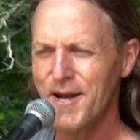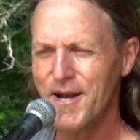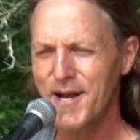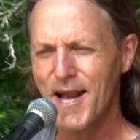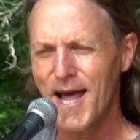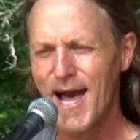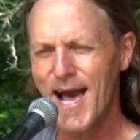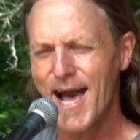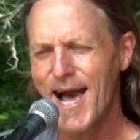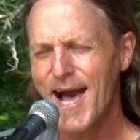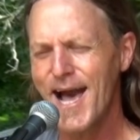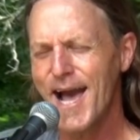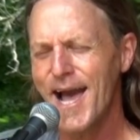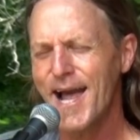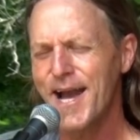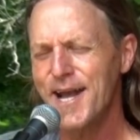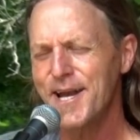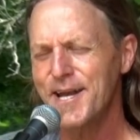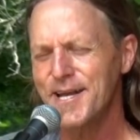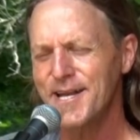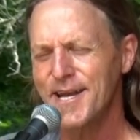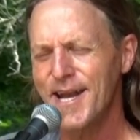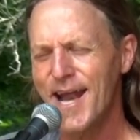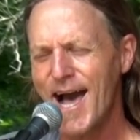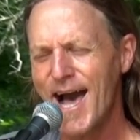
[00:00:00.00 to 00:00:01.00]
they lied
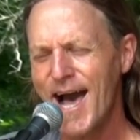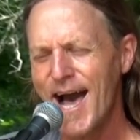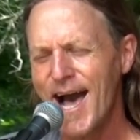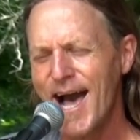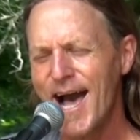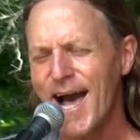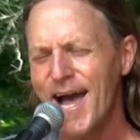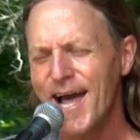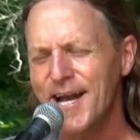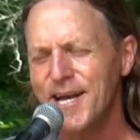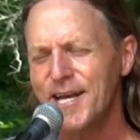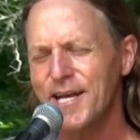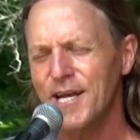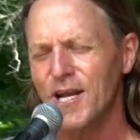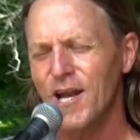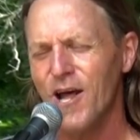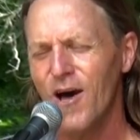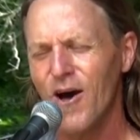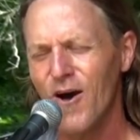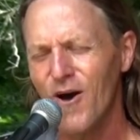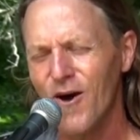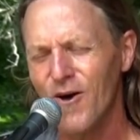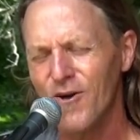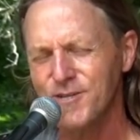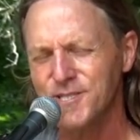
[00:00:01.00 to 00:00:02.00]
and died and
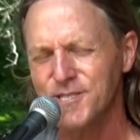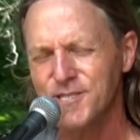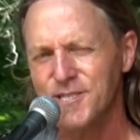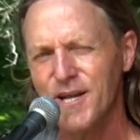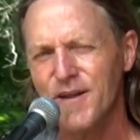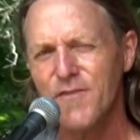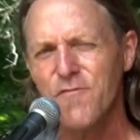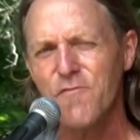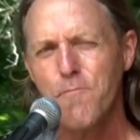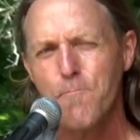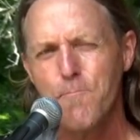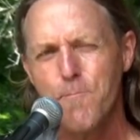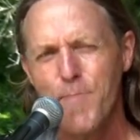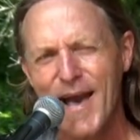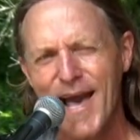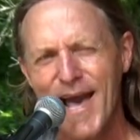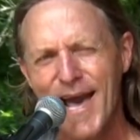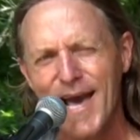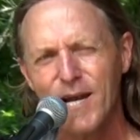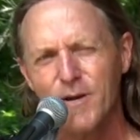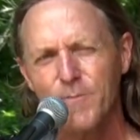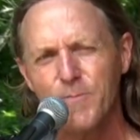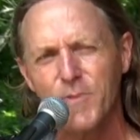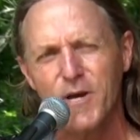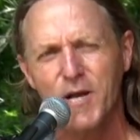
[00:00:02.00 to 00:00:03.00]
lost every
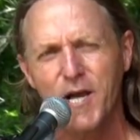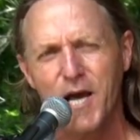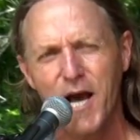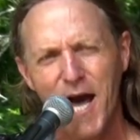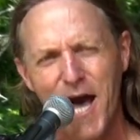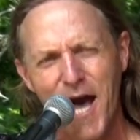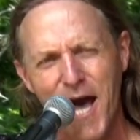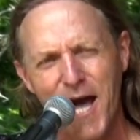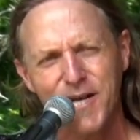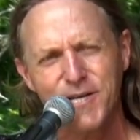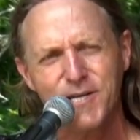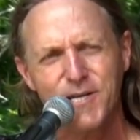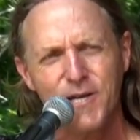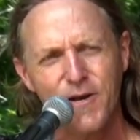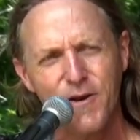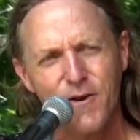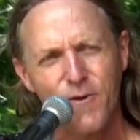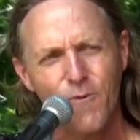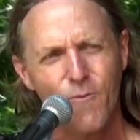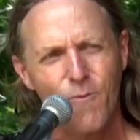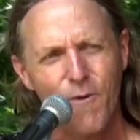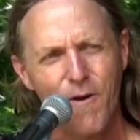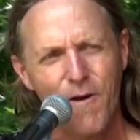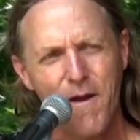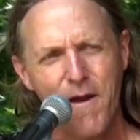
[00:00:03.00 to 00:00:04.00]
battle but got
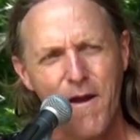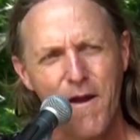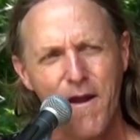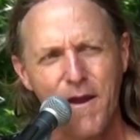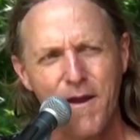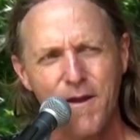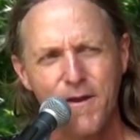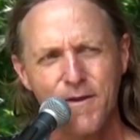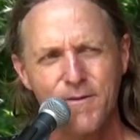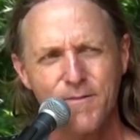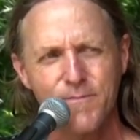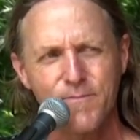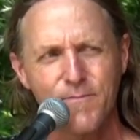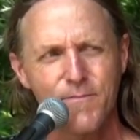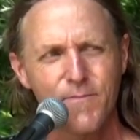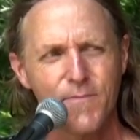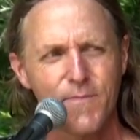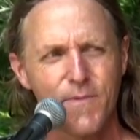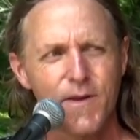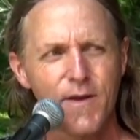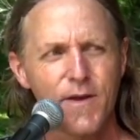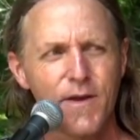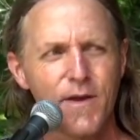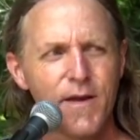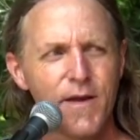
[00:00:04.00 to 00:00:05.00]
their way.
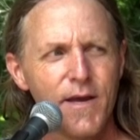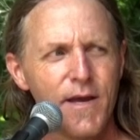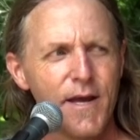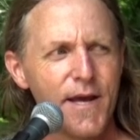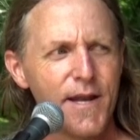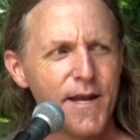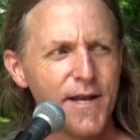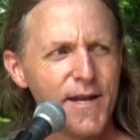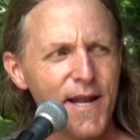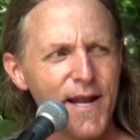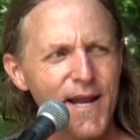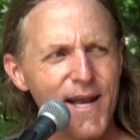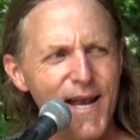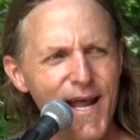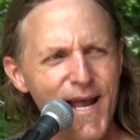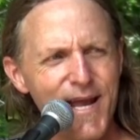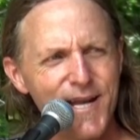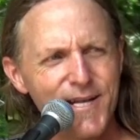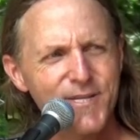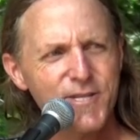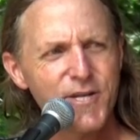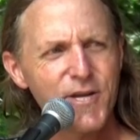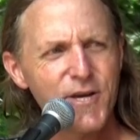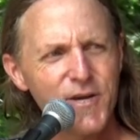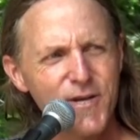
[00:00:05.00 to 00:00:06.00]
And then
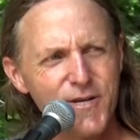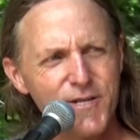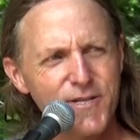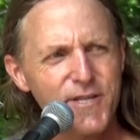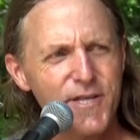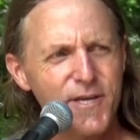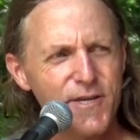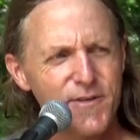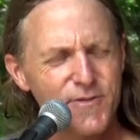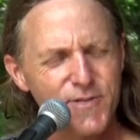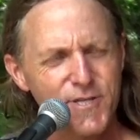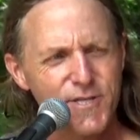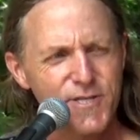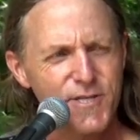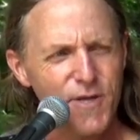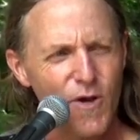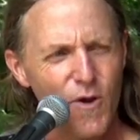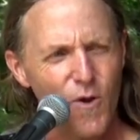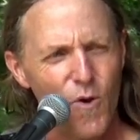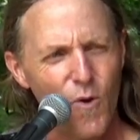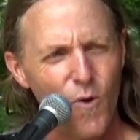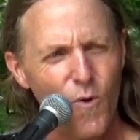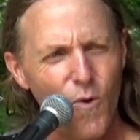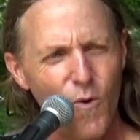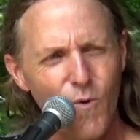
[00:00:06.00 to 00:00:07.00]
they took their
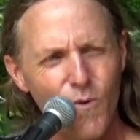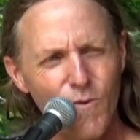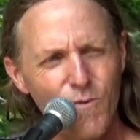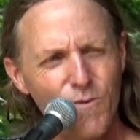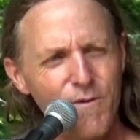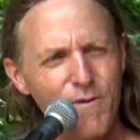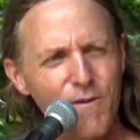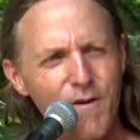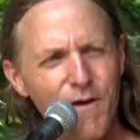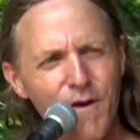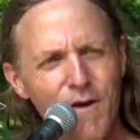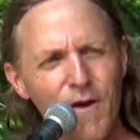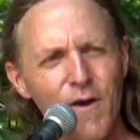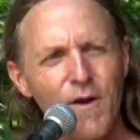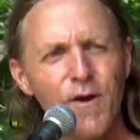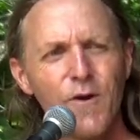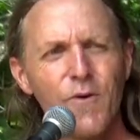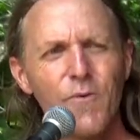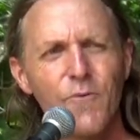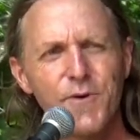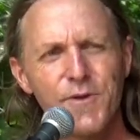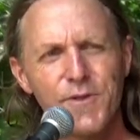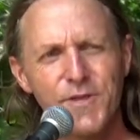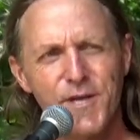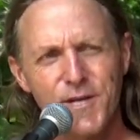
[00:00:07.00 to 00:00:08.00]
soul
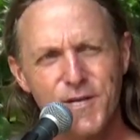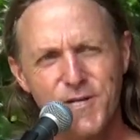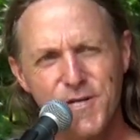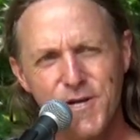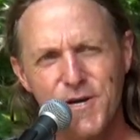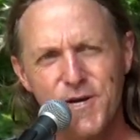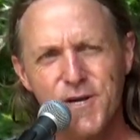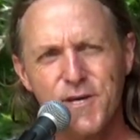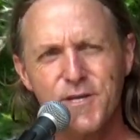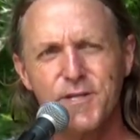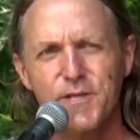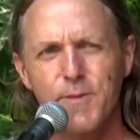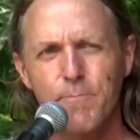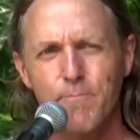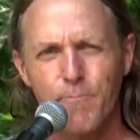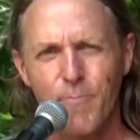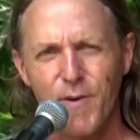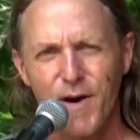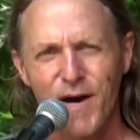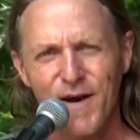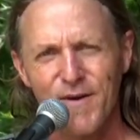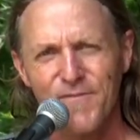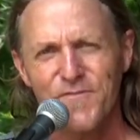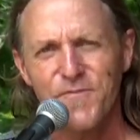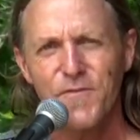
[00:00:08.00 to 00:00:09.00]
when they took the
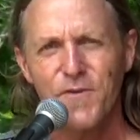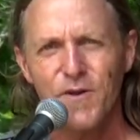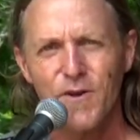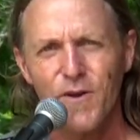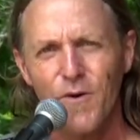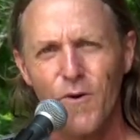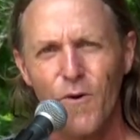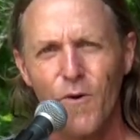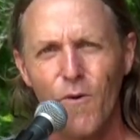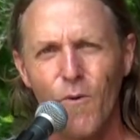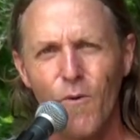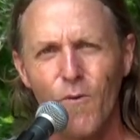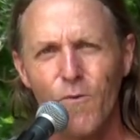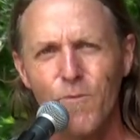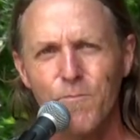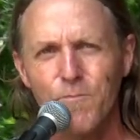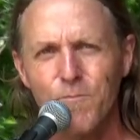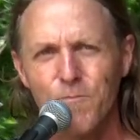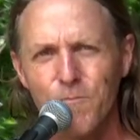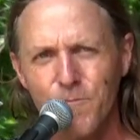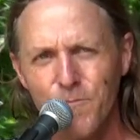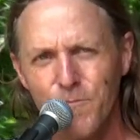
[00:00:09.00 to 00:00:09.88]
buffalo